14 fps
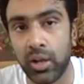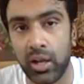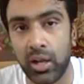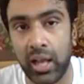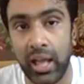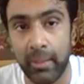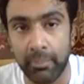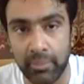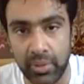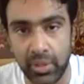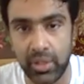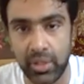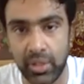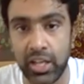lab
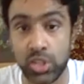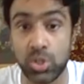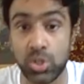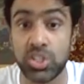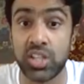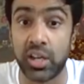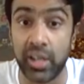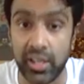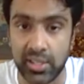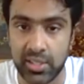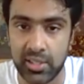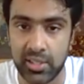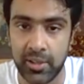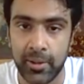days on
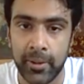Sundays.